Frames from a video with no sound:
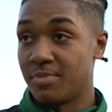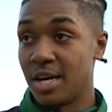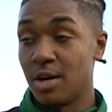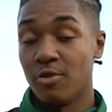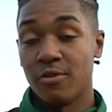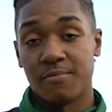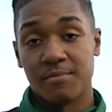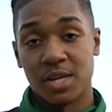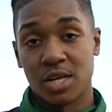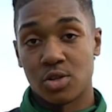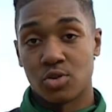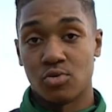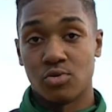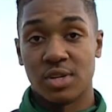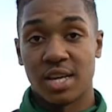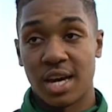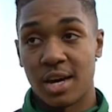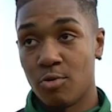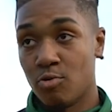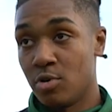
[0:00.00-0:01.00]
been with me through
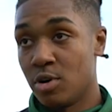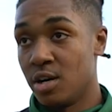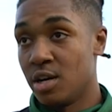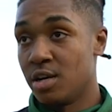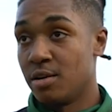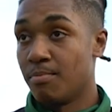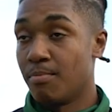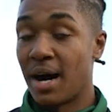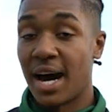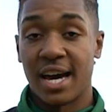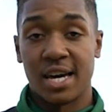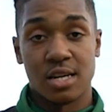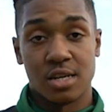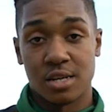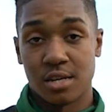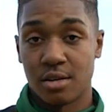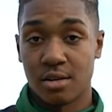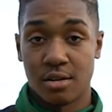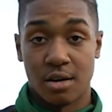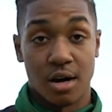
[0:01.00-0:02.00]
day one,
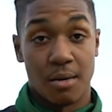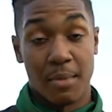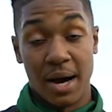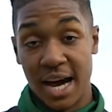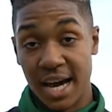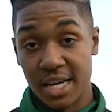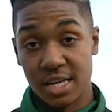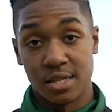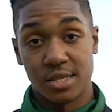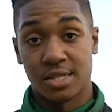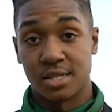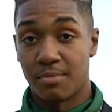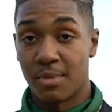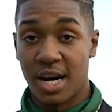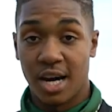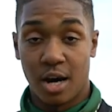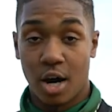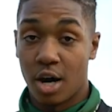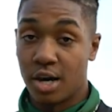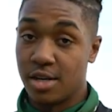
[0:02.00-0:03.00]
Maya, uh, Amaya,
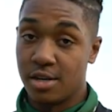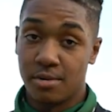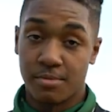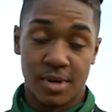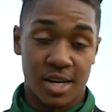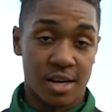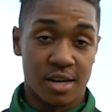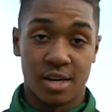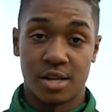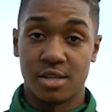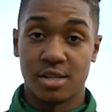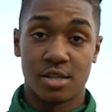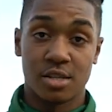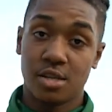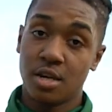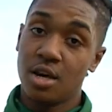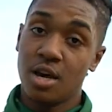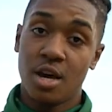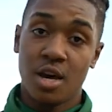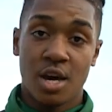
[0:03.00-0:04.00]
somebody, all them man. Good,
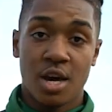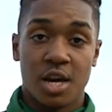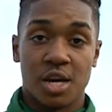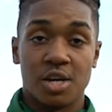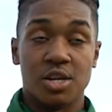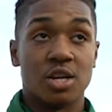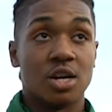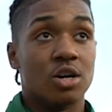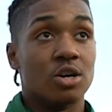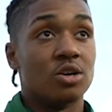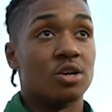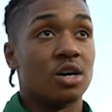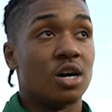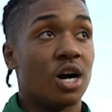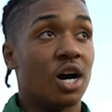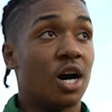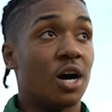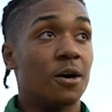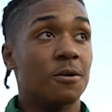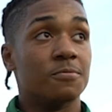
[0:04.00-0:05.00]
you know.
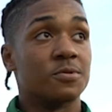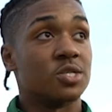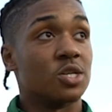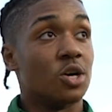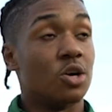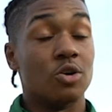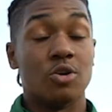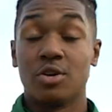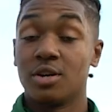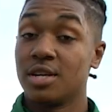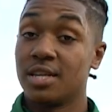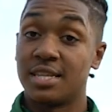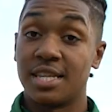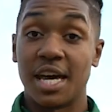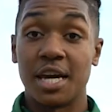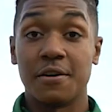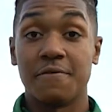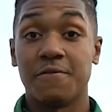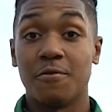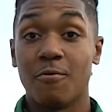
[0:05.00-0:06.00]
Uh, so
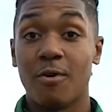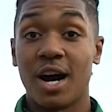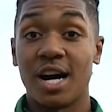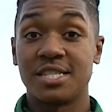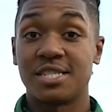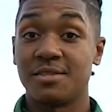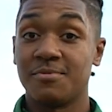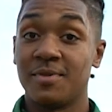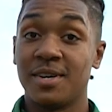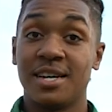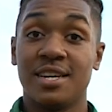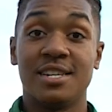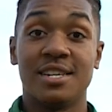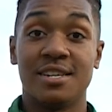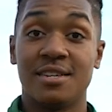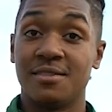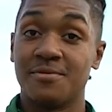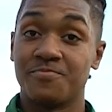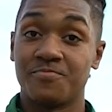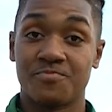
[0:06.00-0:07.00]
thank you for watching, man,
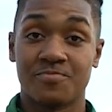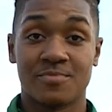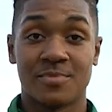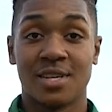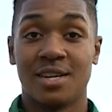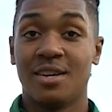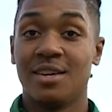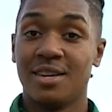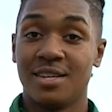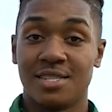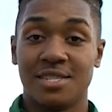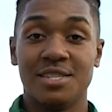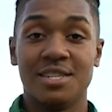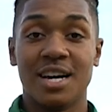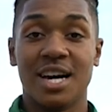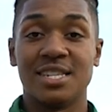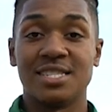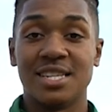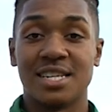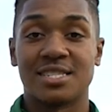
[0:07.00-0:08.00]
and see you
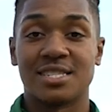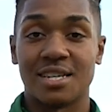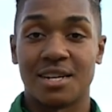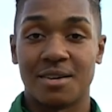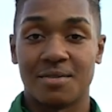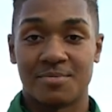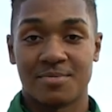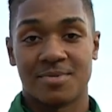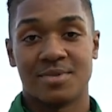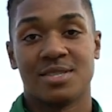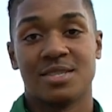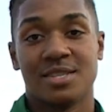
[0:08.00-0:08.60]
guys next time.